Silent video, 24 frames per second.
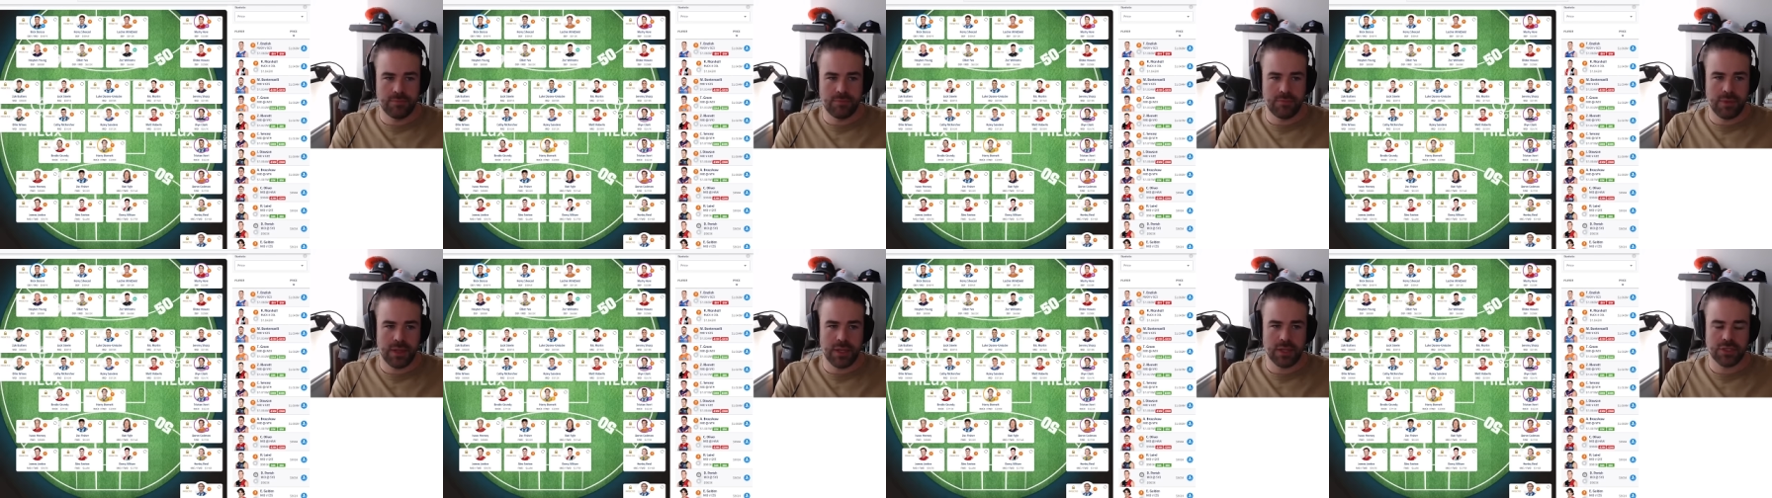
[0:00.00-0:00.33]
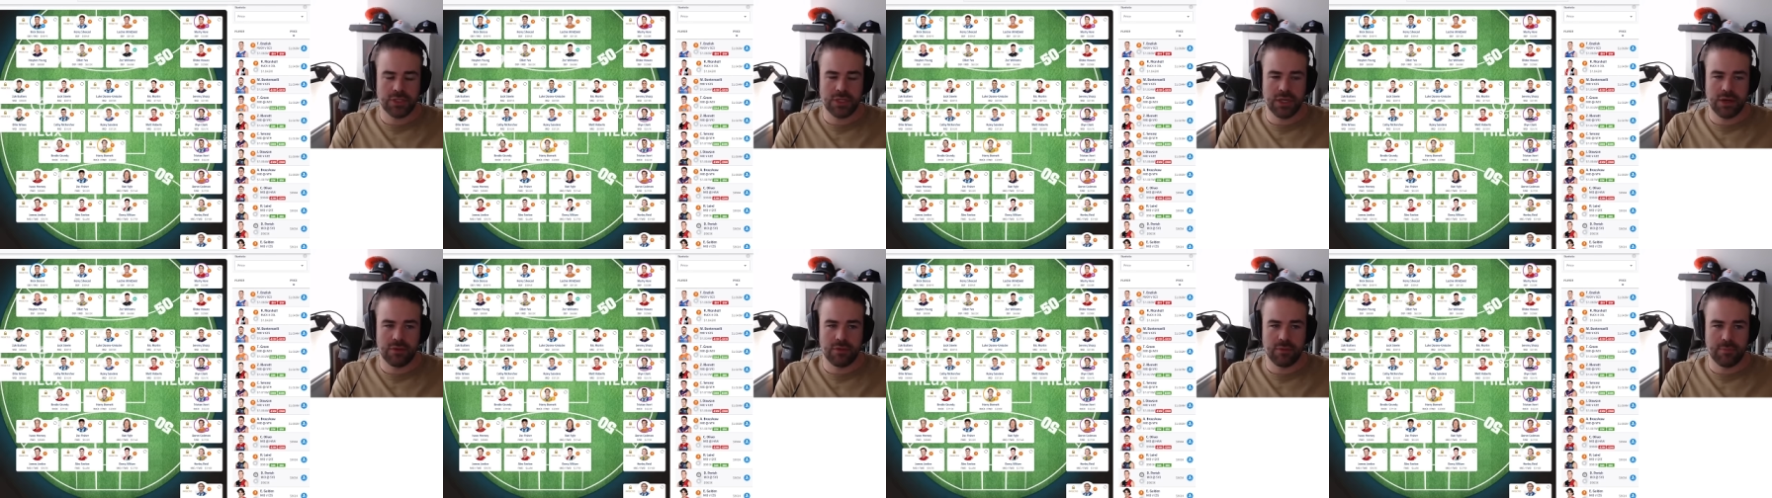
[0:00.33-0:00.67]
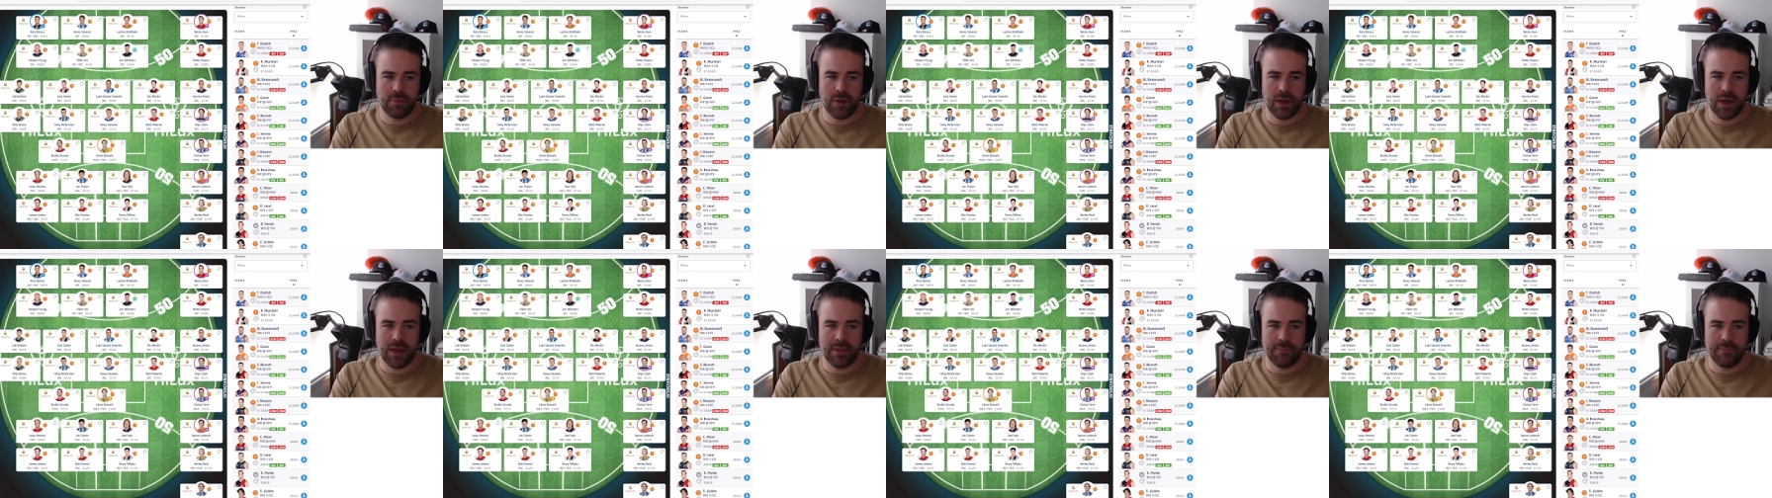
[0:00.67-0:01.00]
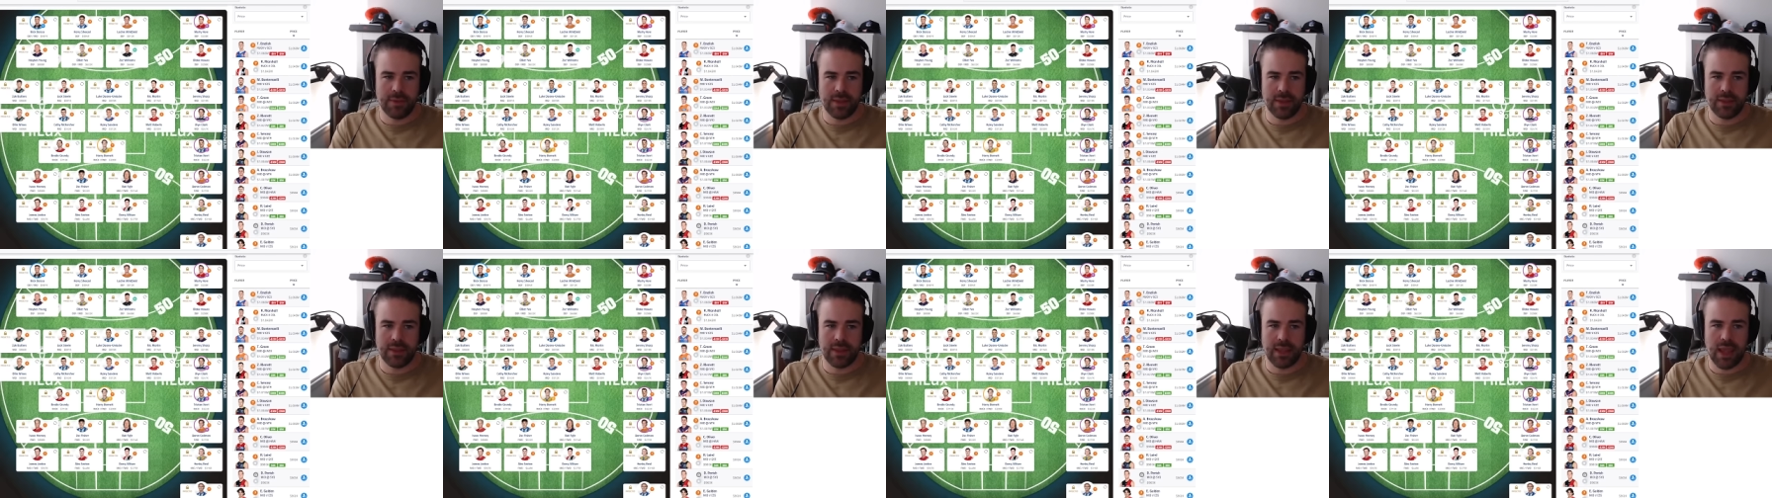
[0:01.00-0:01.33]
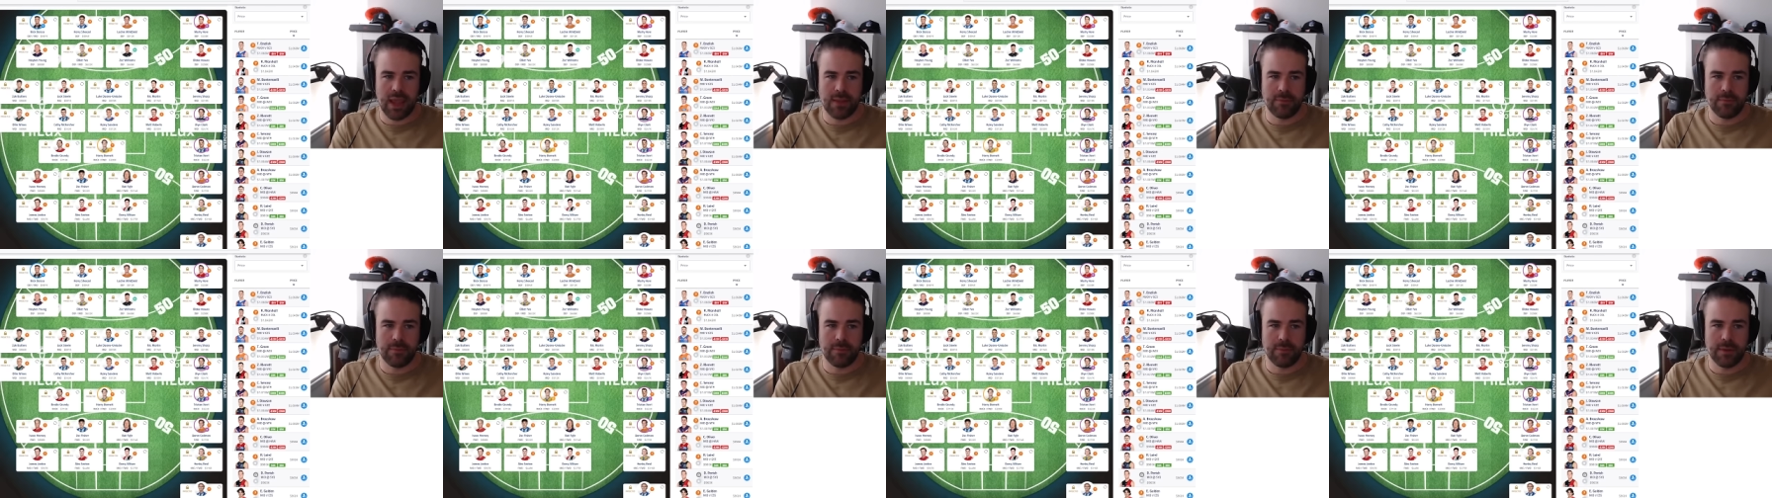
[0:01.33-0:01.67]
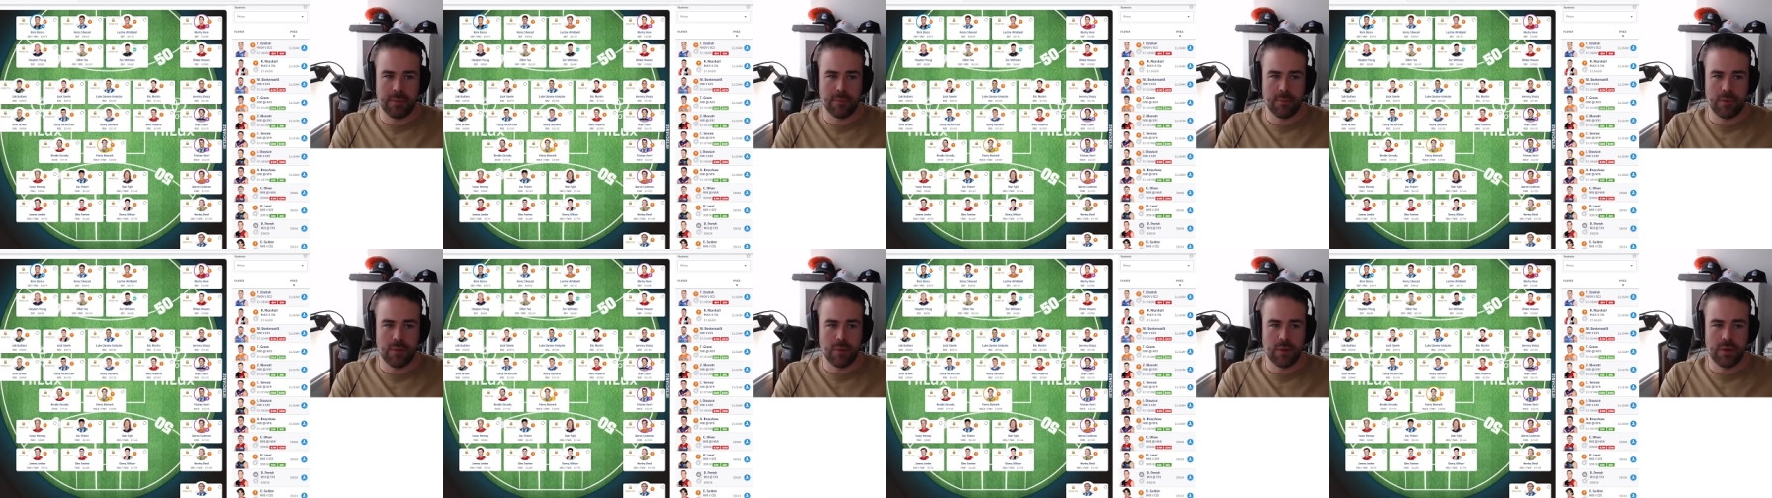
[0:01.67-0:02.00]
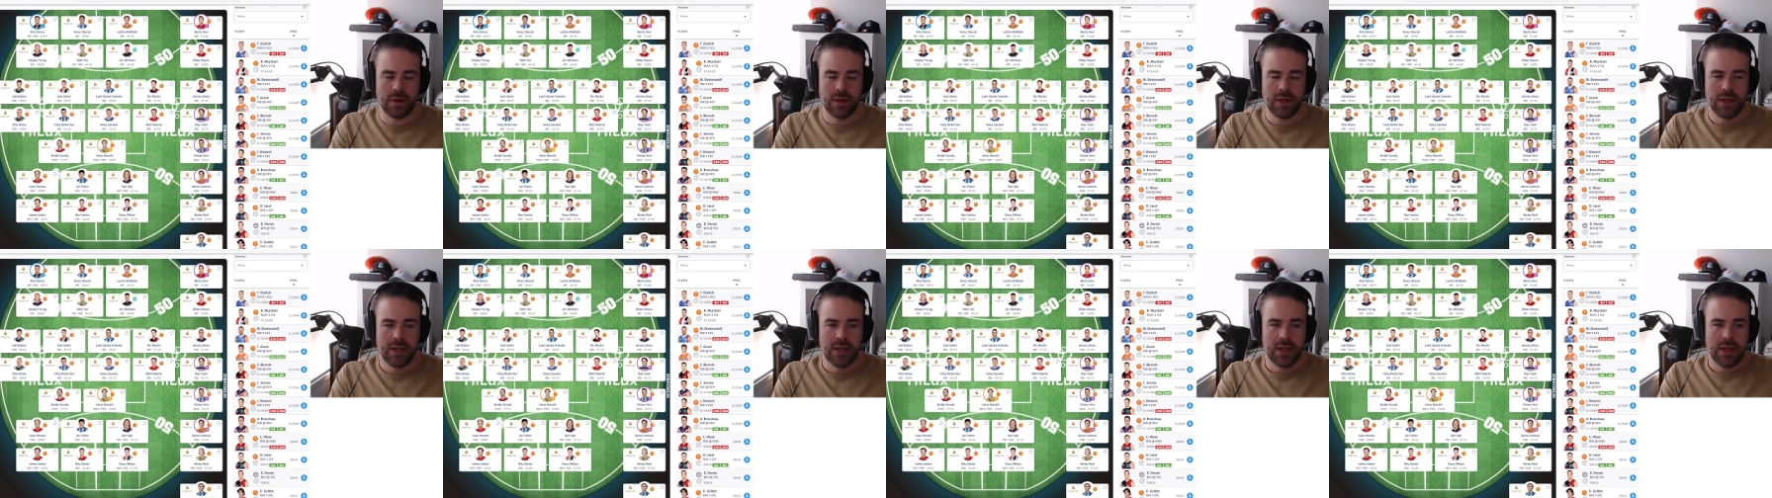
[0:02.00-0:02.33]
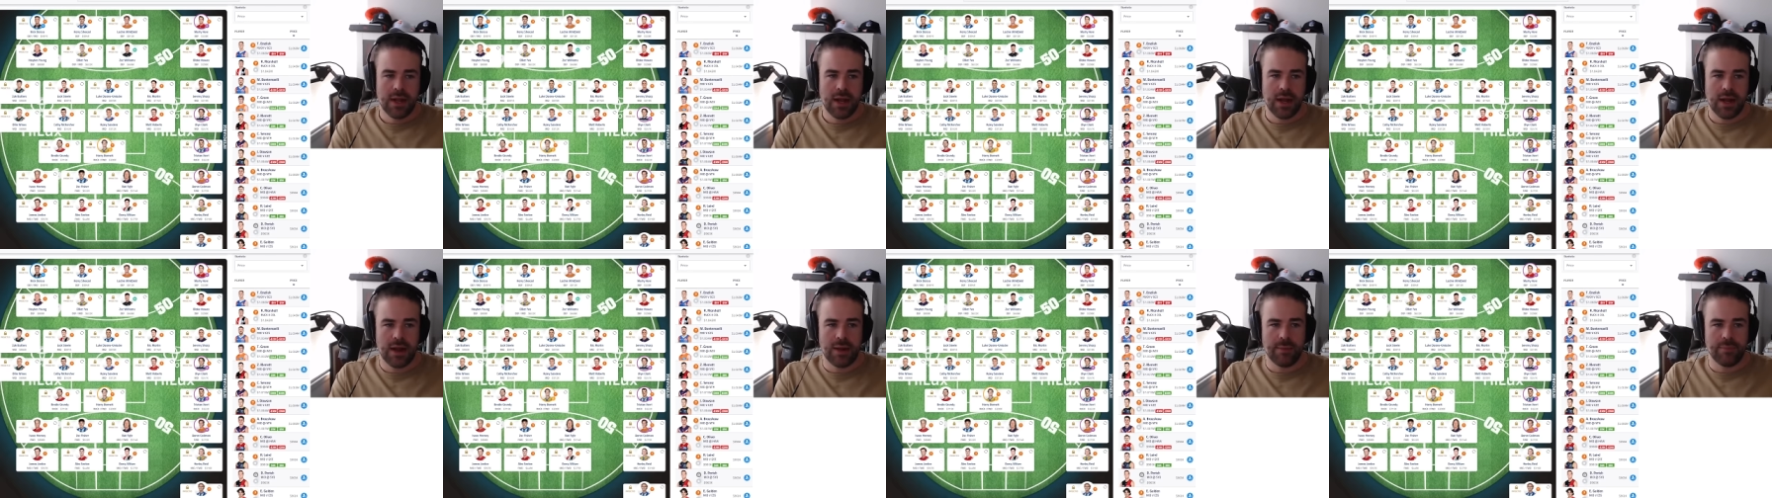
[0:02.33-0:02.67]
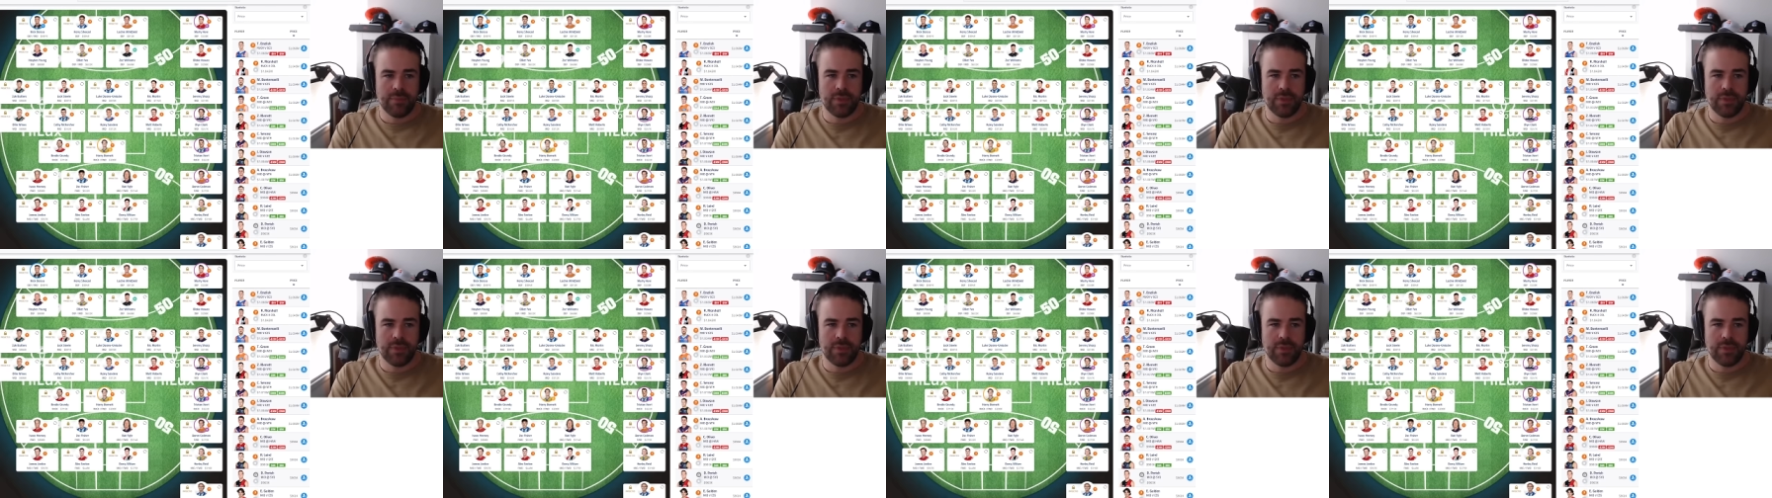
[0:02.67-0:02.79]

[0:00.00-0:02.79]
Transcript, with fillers: bigger share of the pie and be in the game a bit more, um,